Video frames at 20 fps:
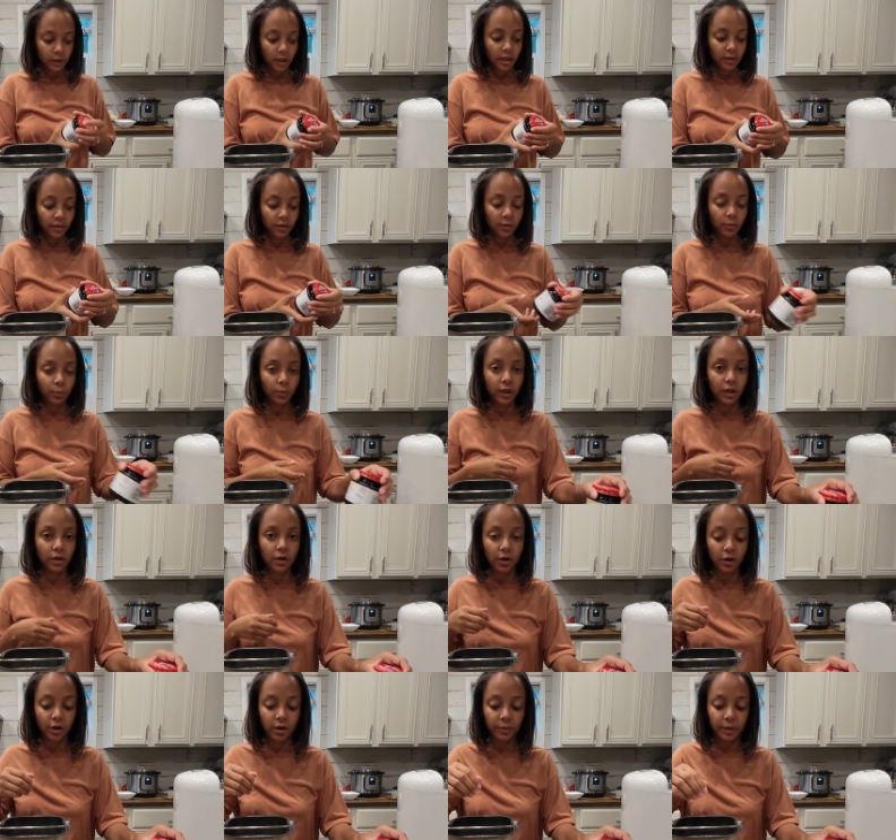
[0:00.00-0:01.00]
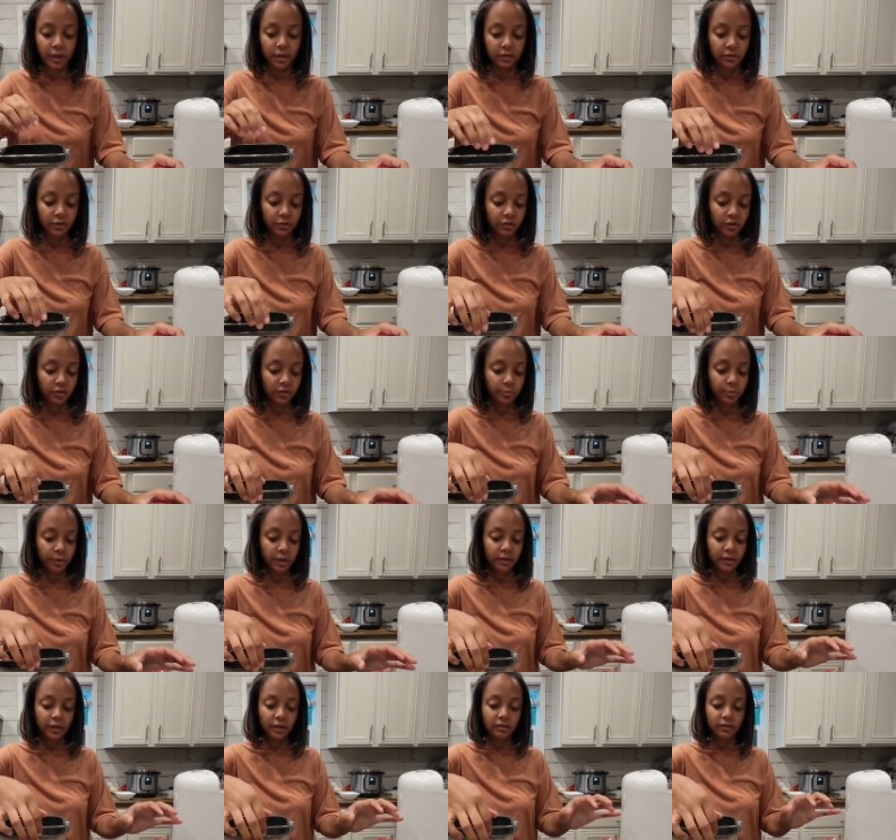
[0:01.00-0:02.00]
And then we are going to just
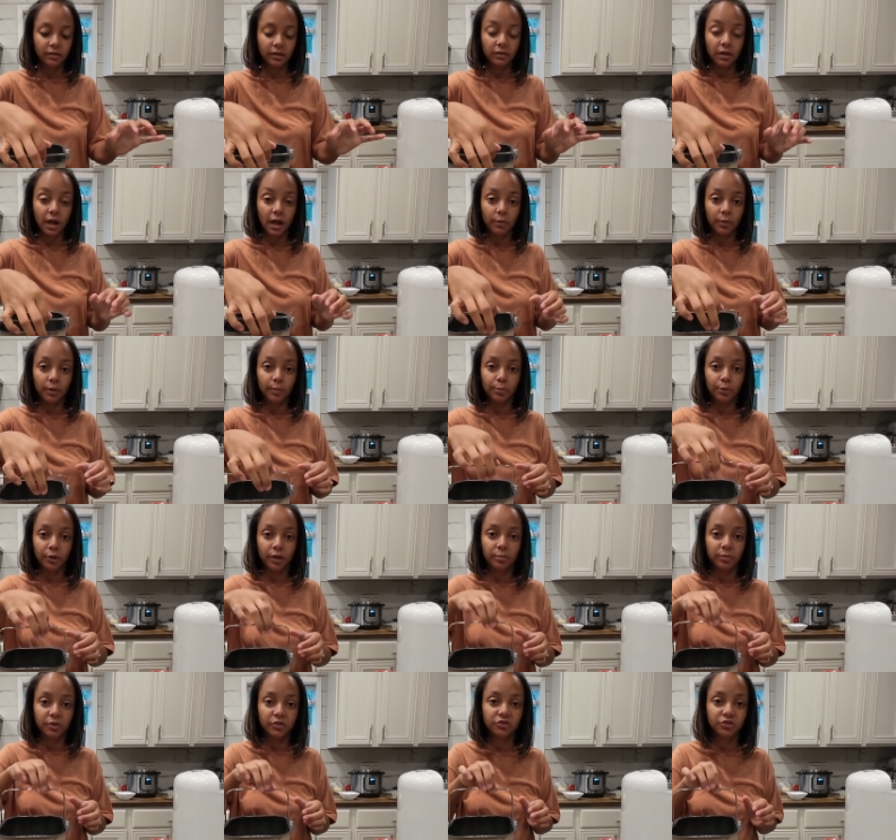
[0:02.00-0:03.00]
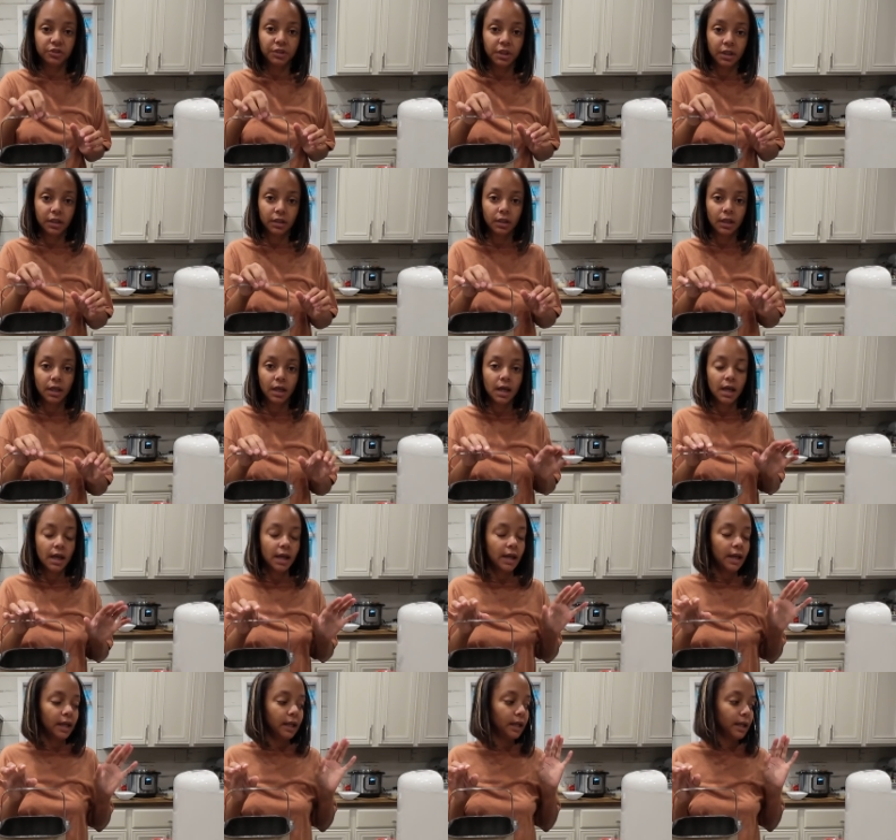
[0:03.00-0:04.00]
put this in our bread machine,
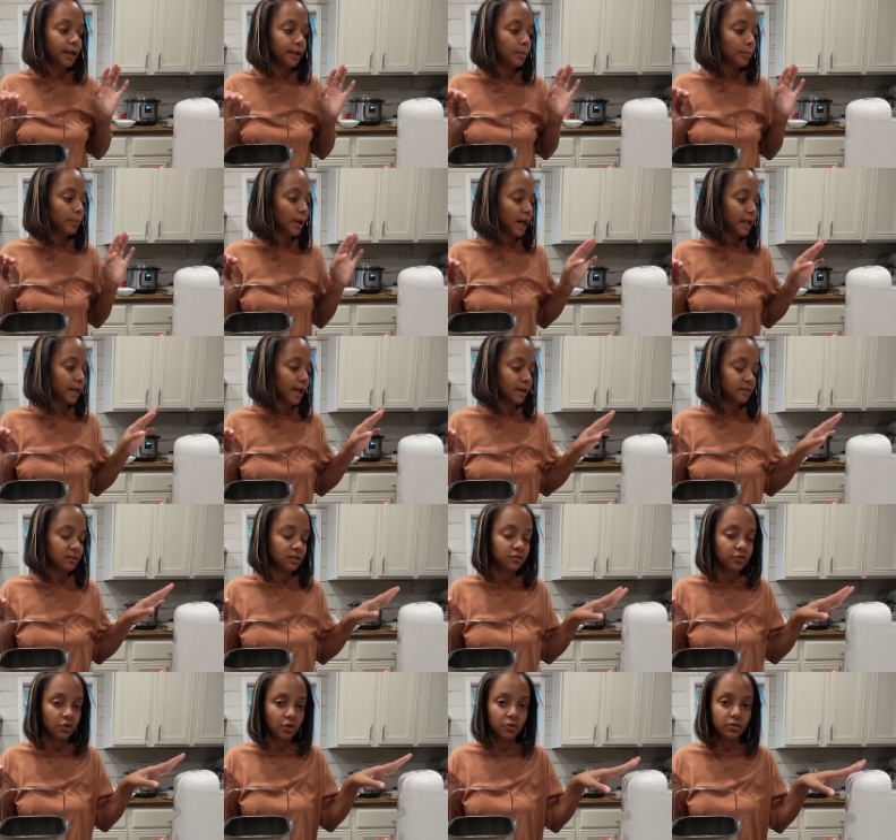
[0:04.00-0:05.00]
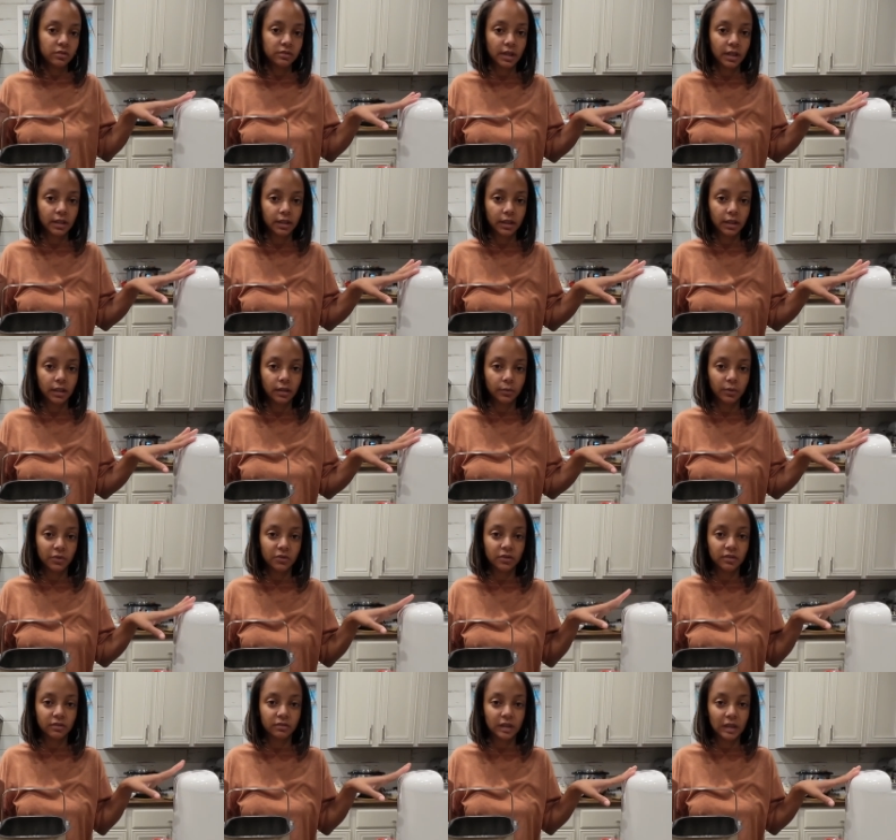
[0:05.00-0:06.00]
and mine has a dough setting, which
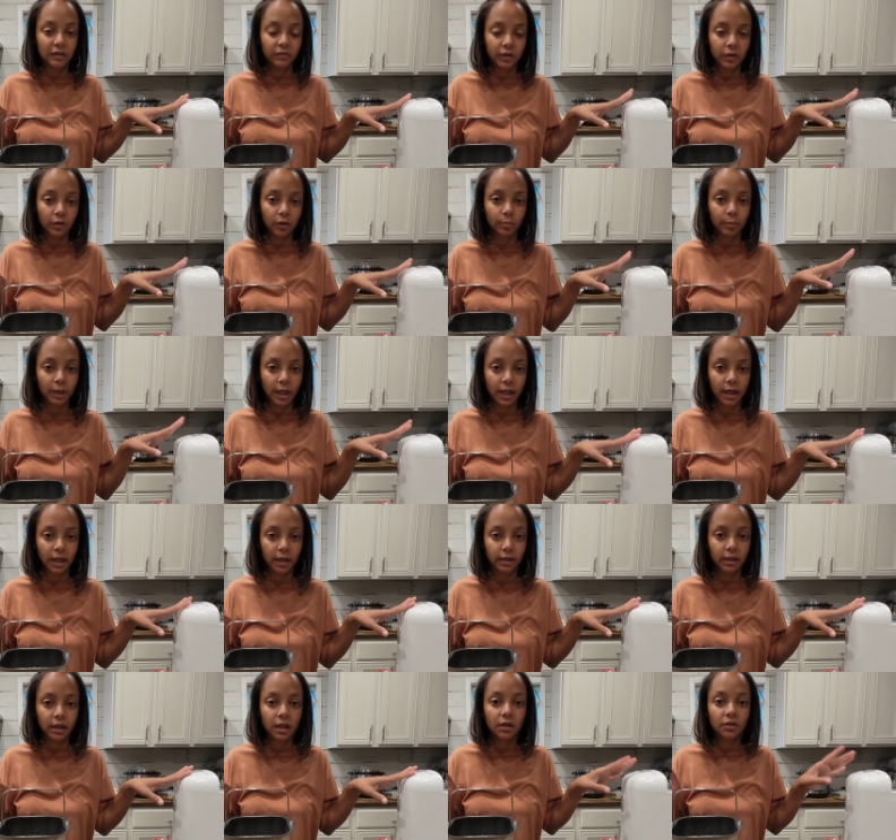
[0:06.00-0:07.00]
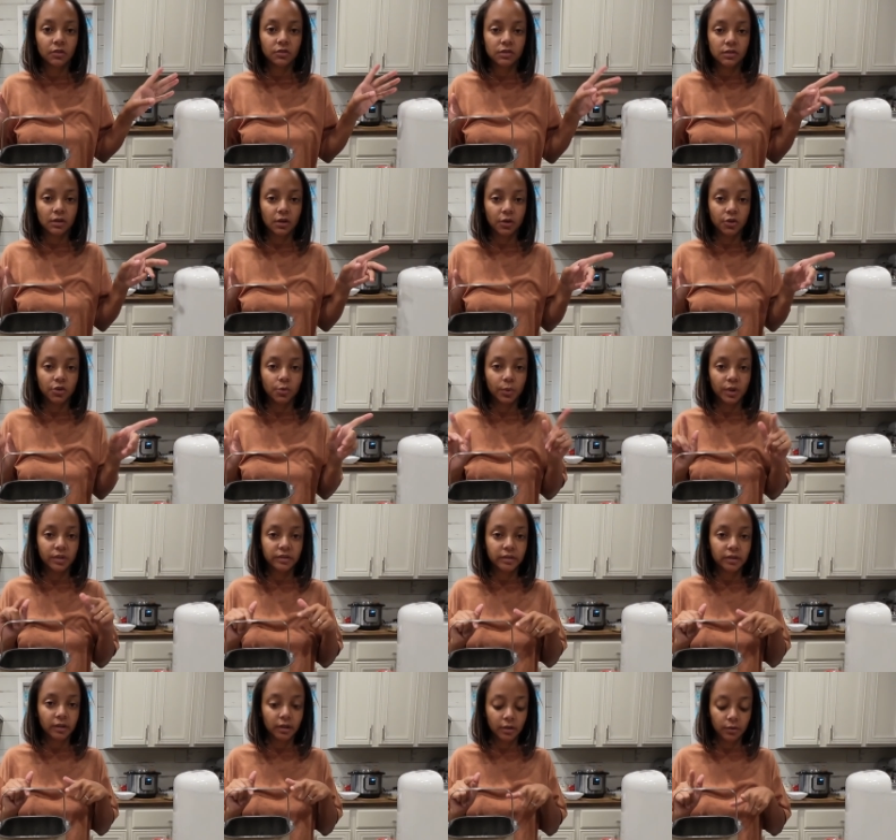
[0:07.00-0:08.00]
is 7 on mine. So you want
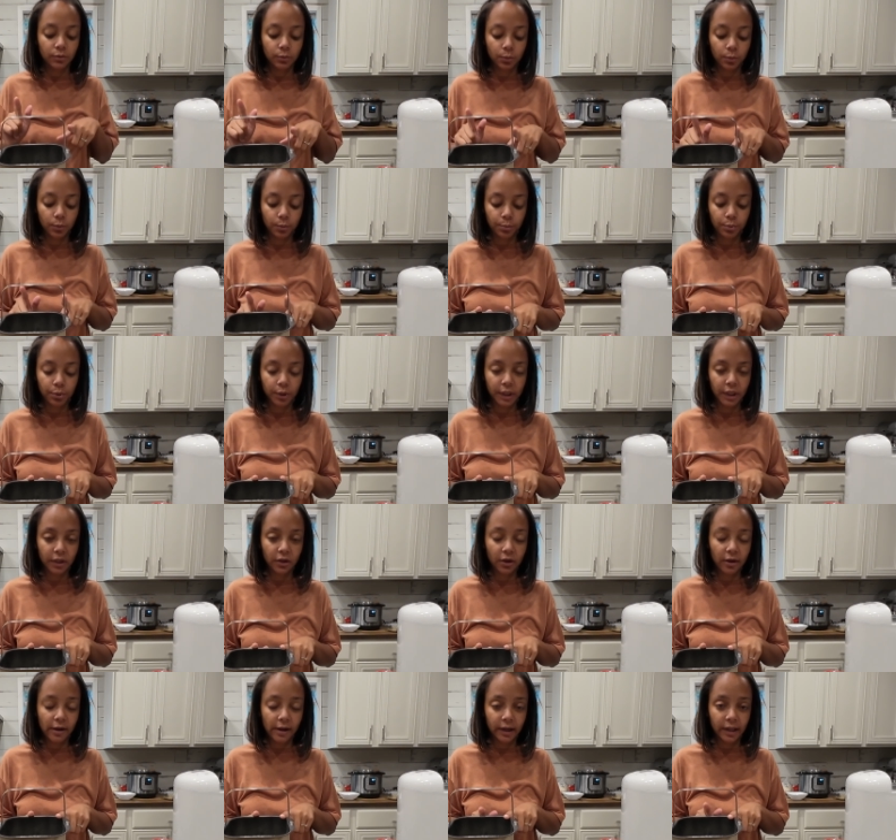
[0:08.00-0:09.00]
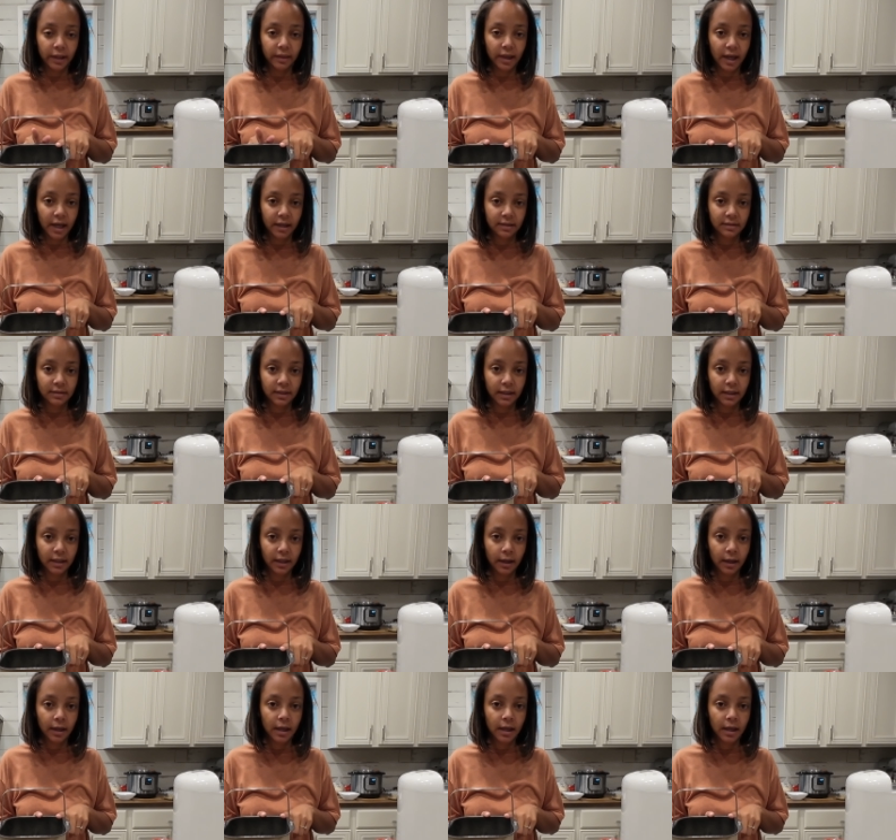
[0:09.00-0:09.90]
to put it on that setting.